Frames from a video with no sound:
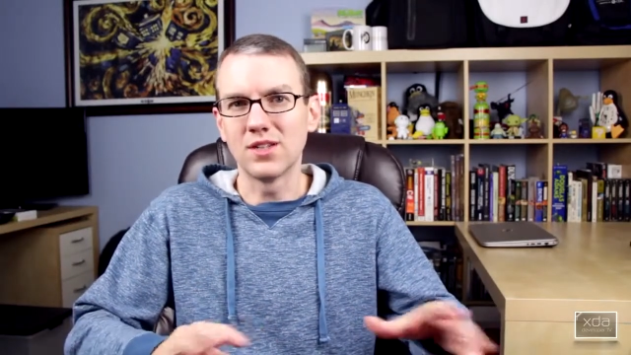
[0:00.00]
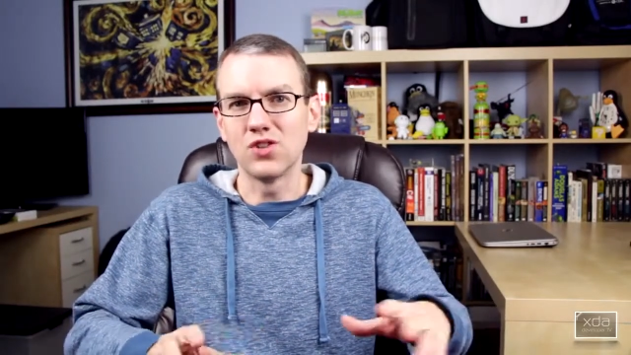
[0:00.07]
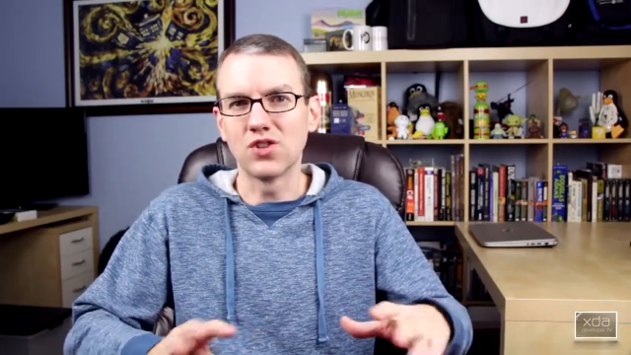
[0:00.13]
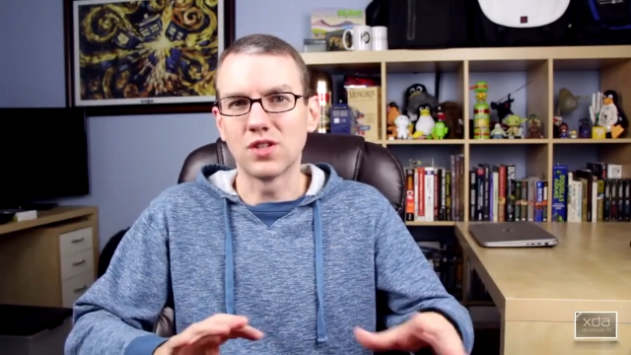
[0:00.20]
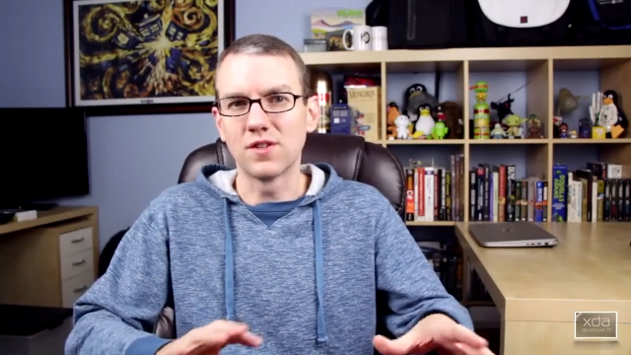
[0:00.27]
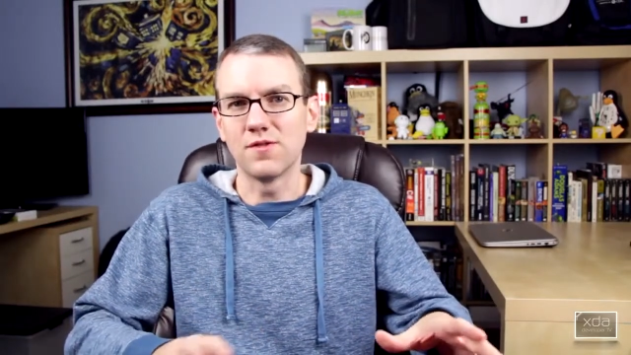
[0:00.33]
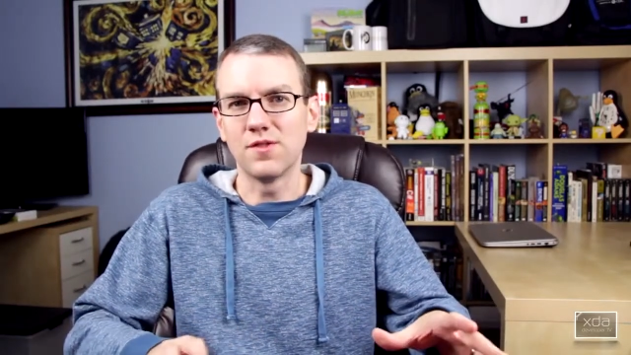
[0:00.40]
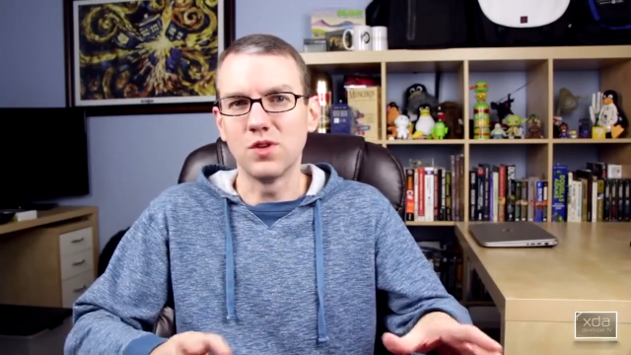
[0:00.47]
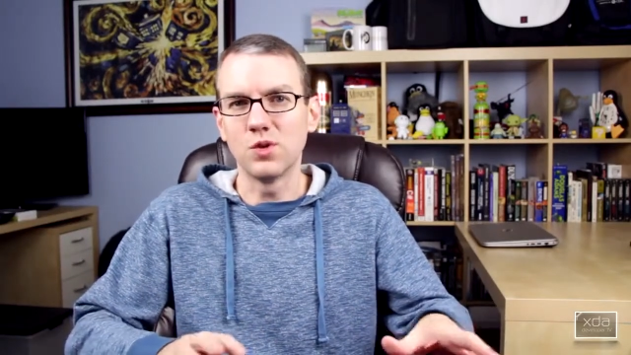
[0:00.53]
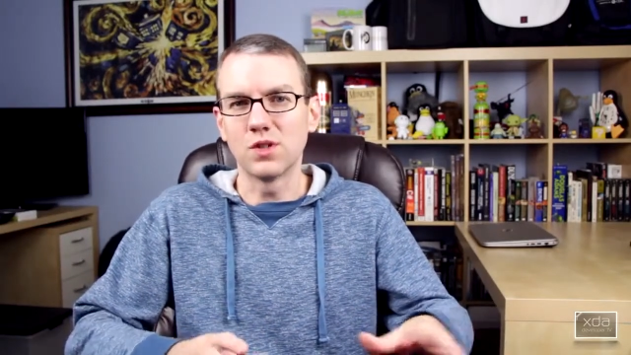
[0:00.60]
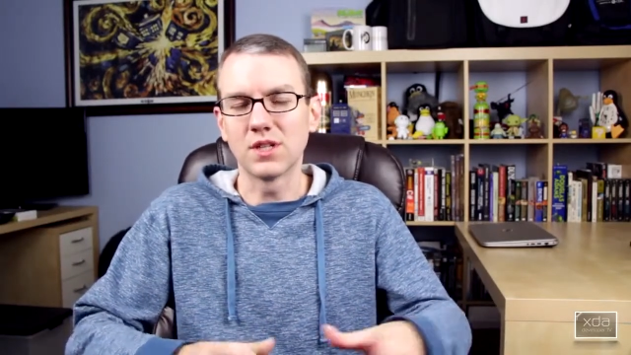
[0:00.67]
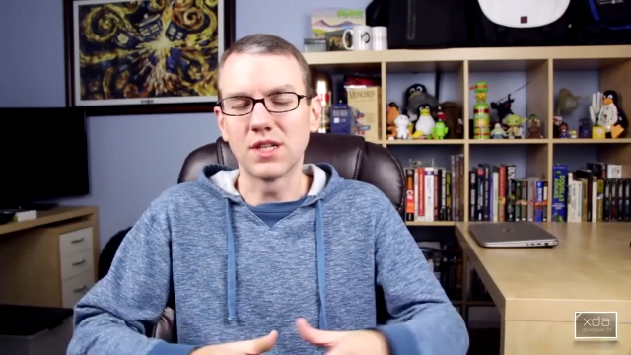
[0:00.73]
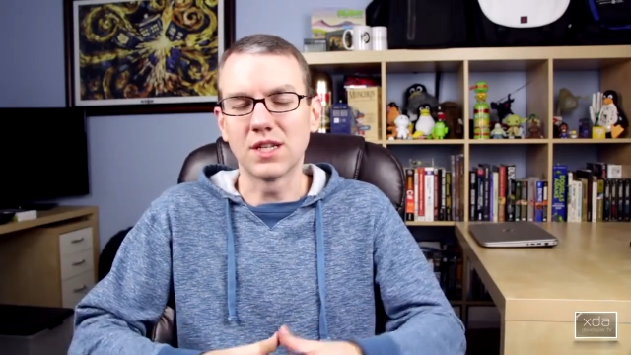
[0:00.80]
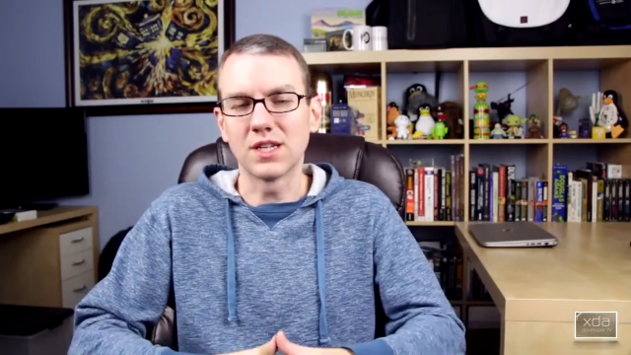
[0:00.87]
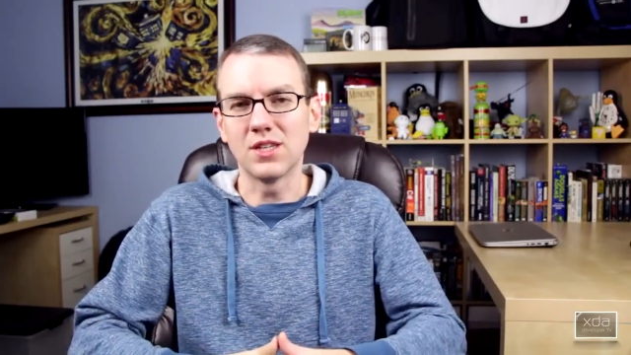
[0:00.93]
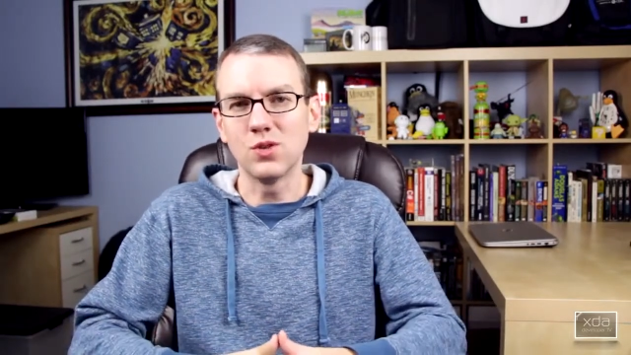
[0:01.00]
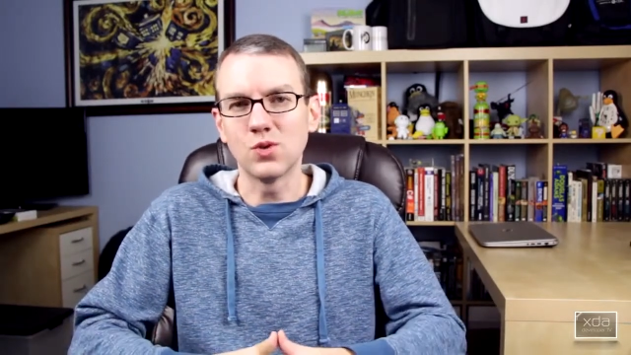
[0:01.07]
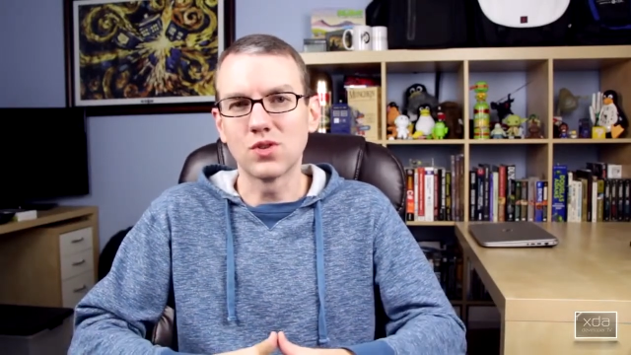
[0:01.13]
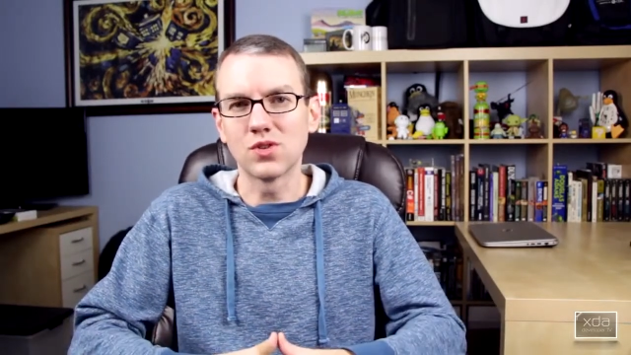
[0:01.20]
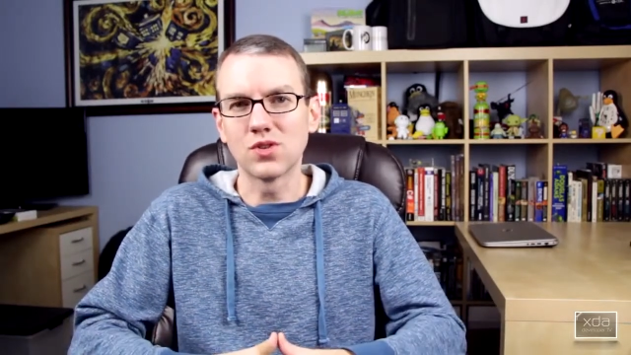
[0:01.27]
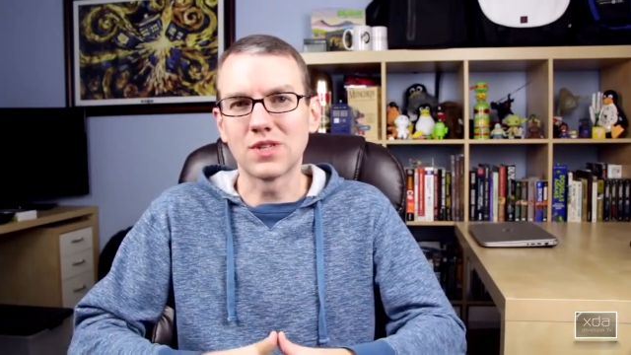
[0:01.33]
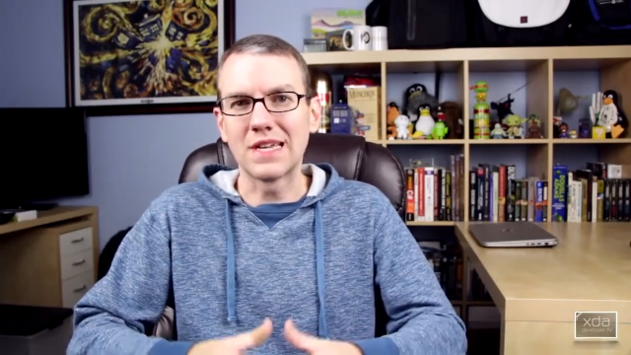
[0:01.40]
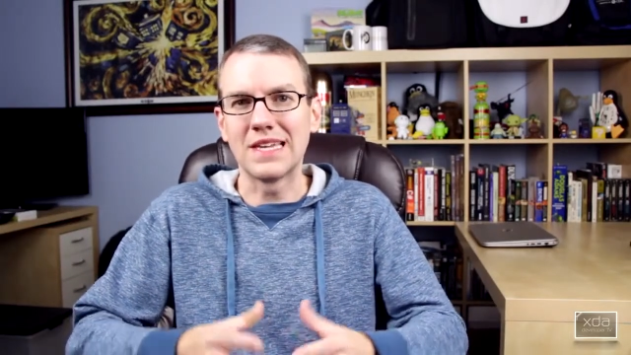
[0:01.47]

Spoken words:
to just a few select users,